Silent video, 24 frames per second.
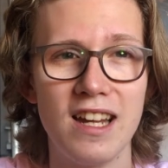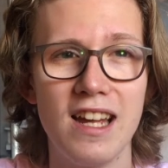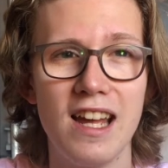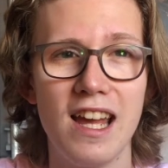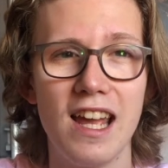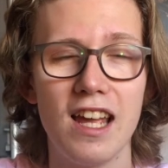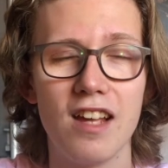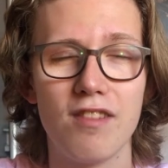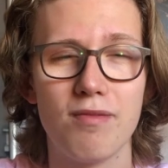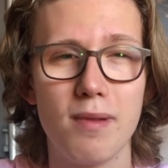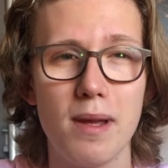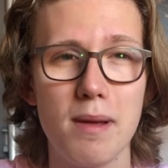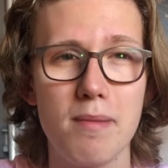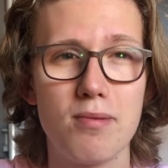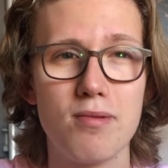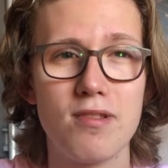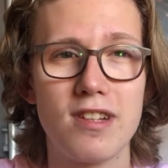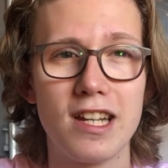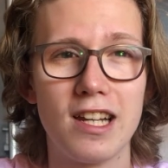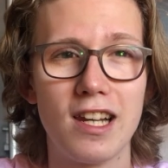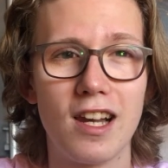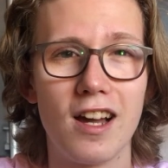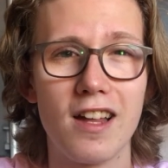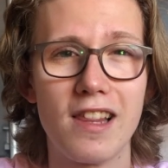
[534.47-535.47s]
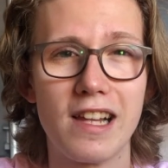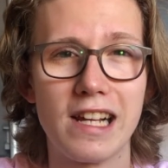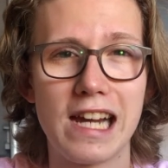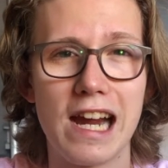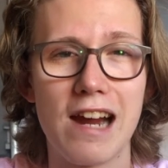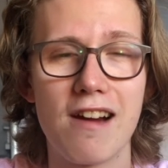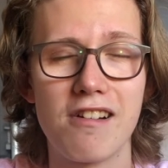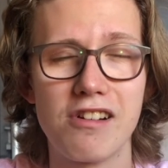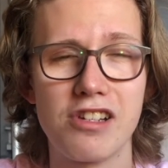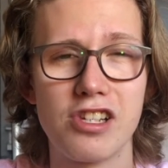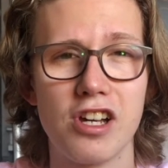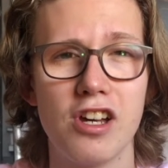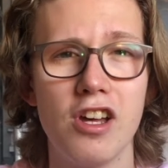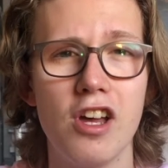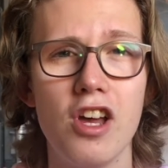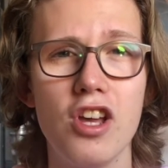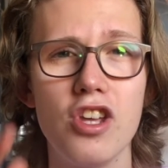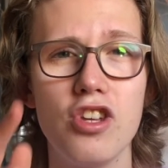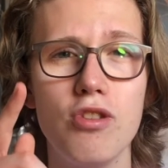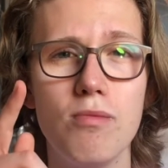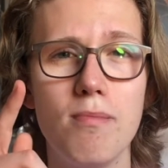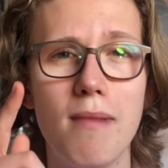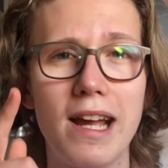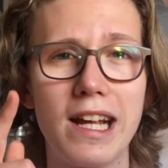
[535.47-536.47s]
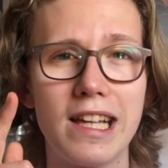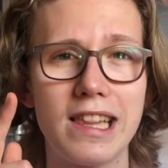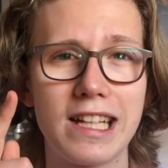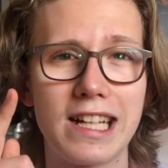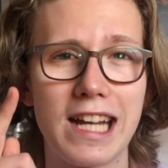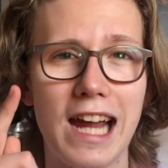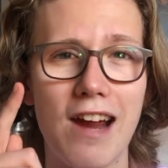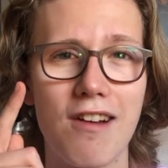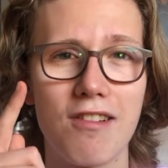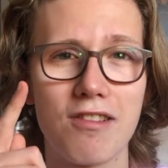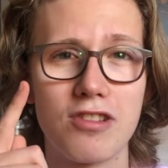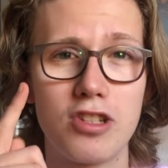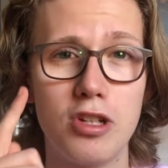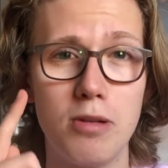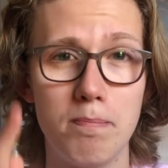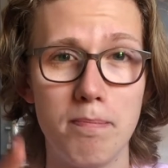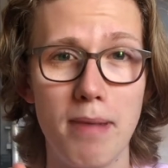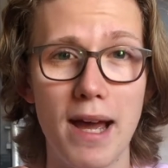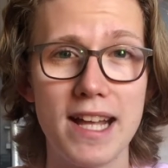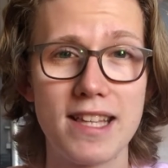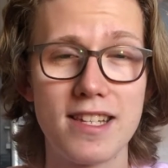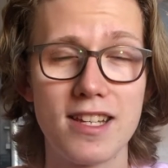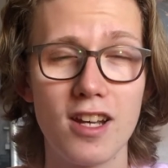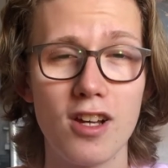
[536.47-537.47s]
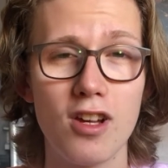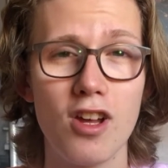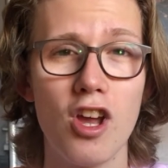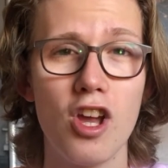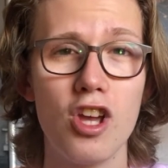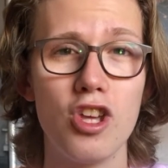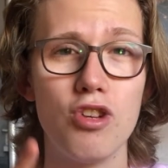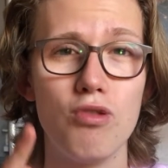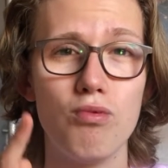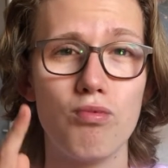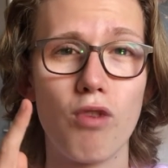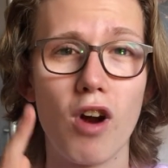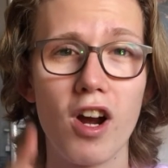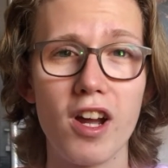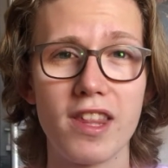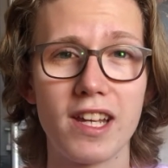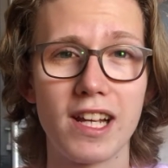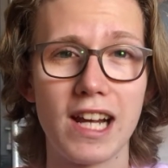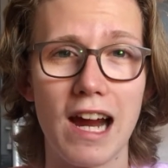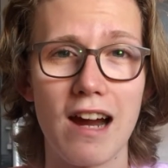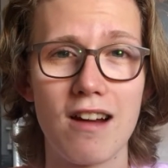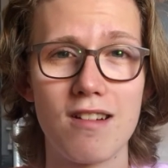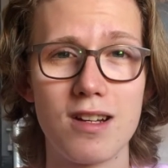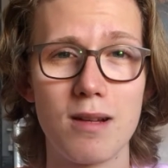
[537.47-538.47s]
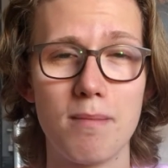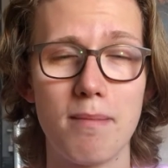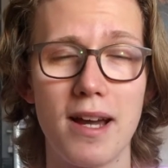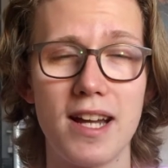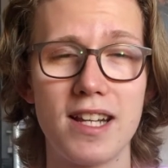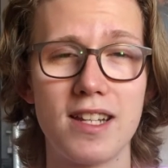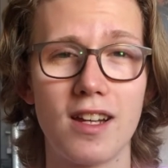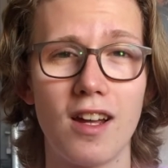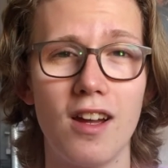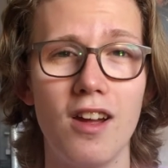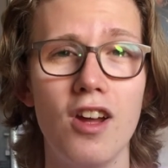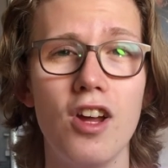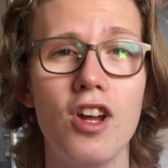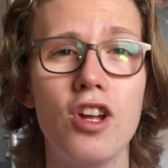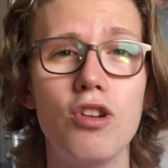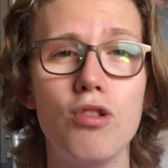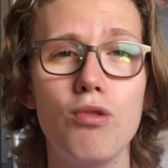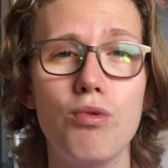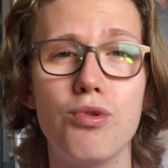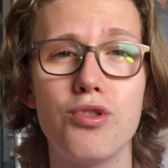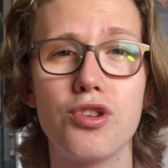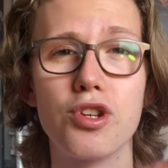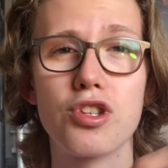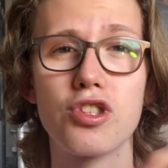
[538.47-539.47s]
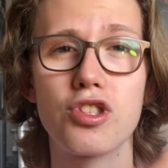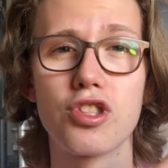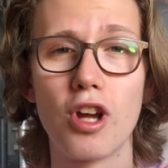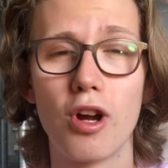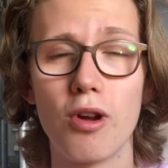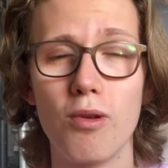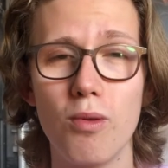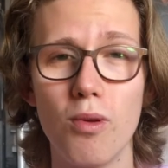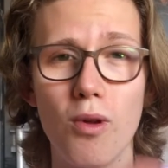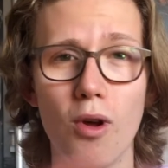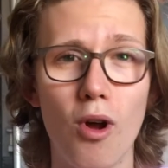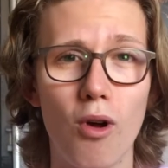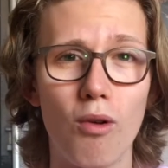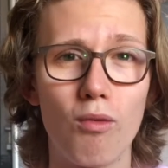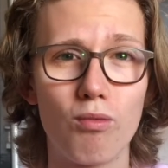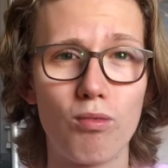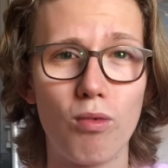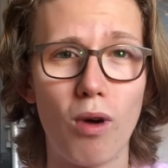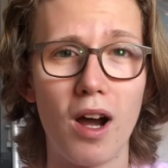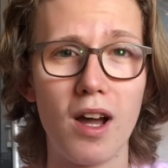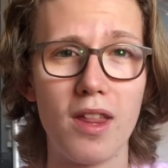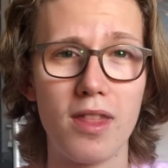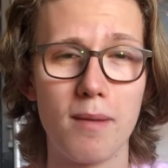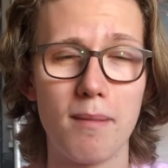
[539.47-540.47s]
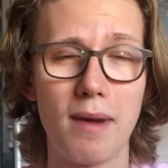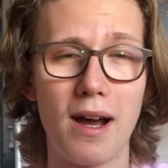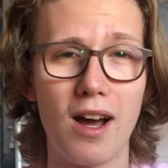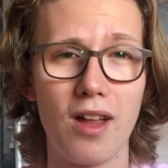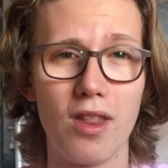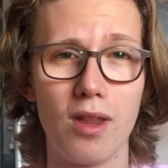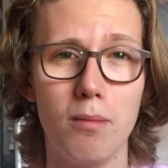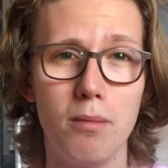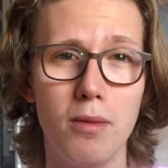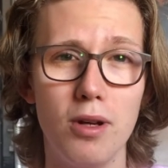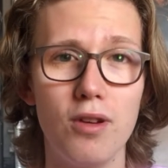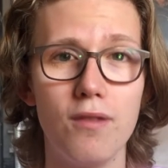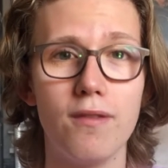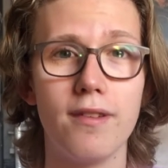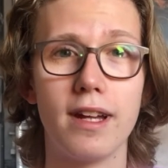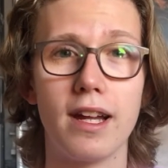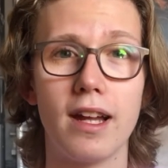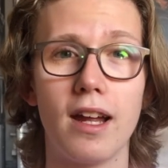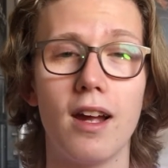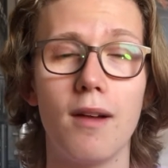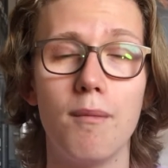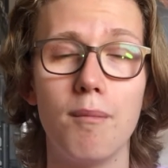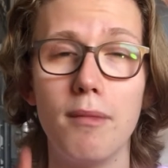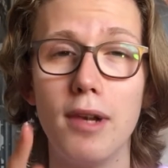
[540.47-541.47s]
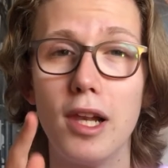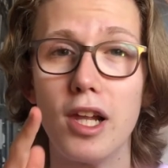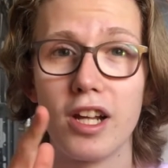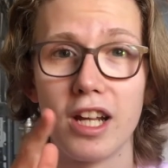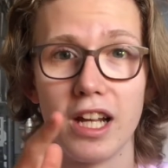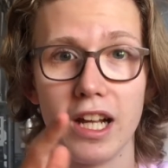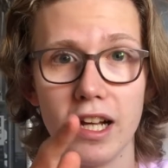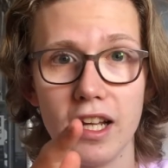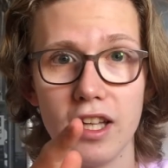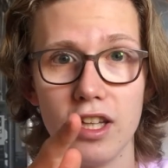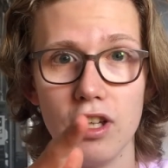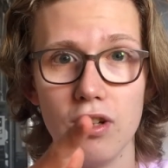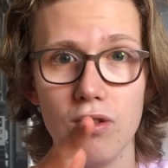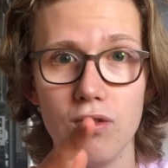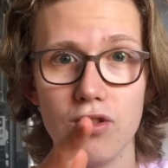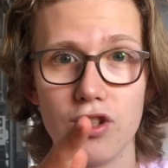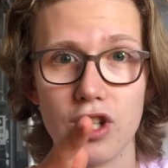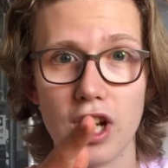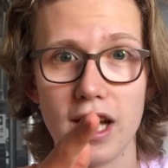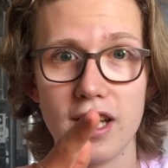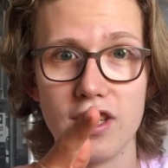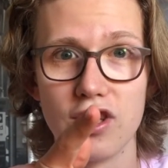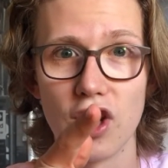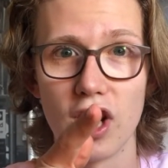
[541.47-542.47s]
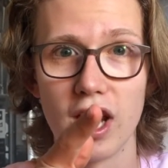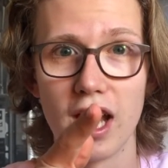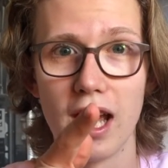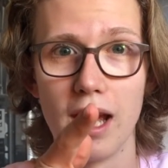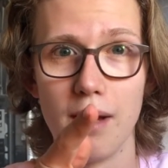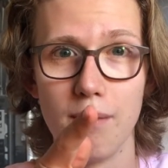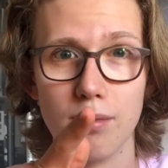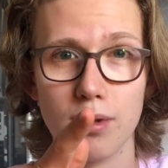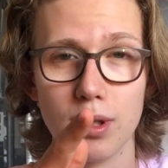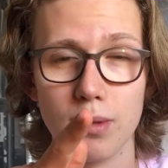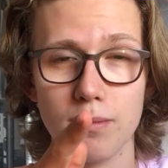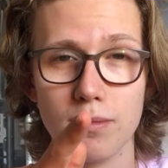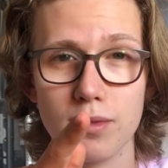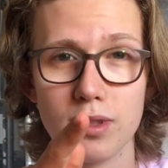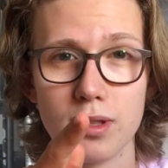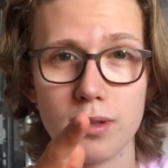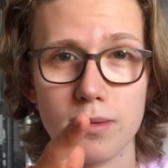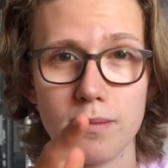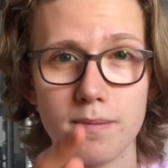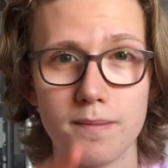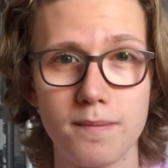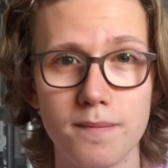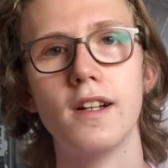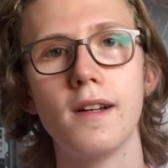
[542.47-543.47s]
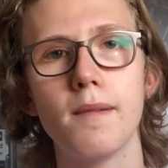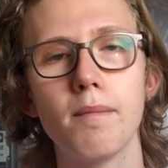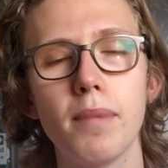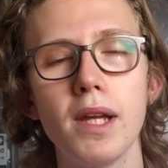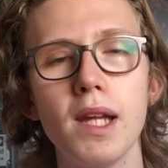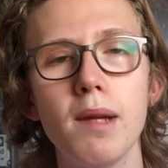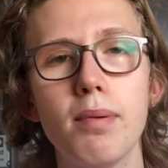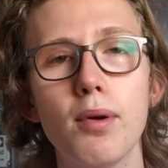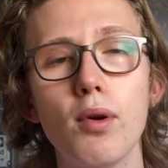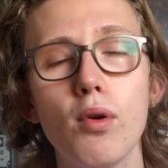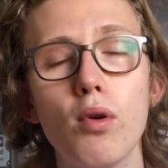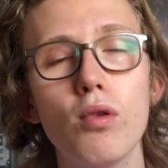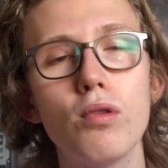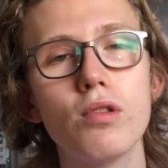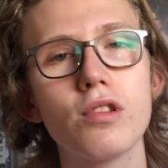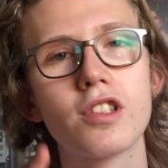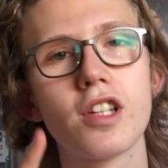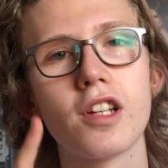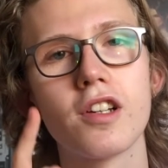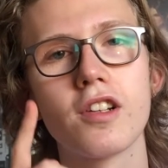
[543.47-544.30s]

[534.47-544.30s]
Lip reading: If people didn't like the character, you make the character better, you write the character better, you just don't write them out of the movie. I'm looking at you, J.J. Abrams. People also